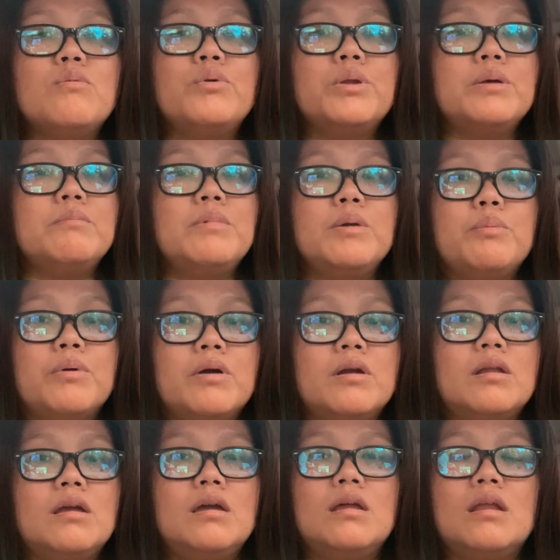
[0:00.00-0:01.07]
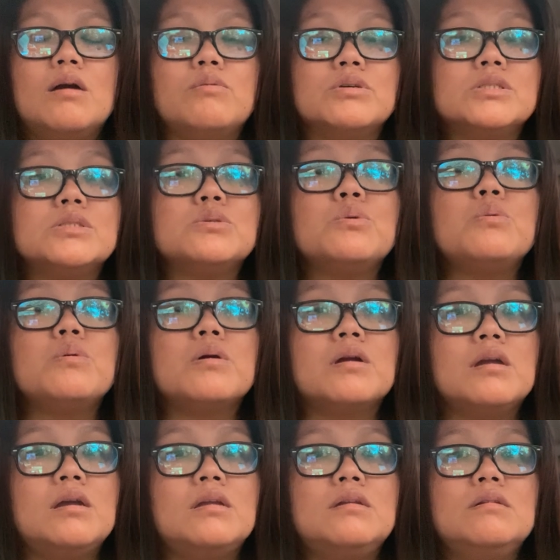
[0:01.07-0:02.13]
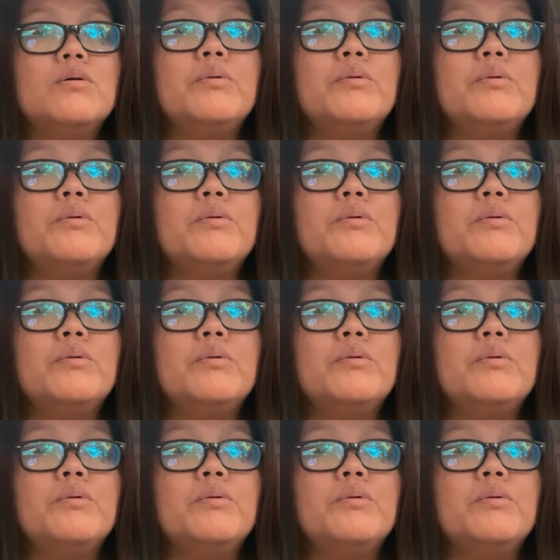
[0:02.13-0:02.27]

wouldn't be pretty, and I was so worried.